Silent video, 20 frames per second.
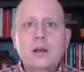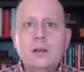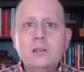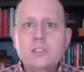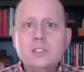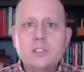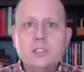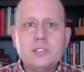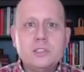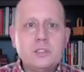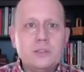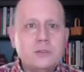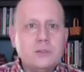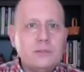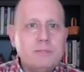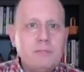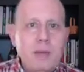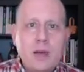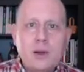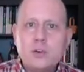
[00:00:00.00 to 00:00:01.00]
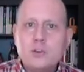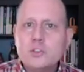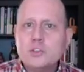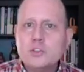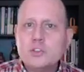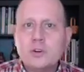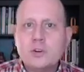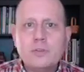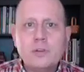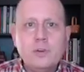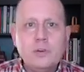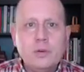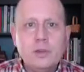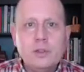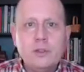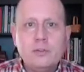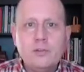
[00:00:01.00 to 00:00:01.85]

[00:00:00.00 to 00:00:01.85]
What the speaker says: just to better serve you in the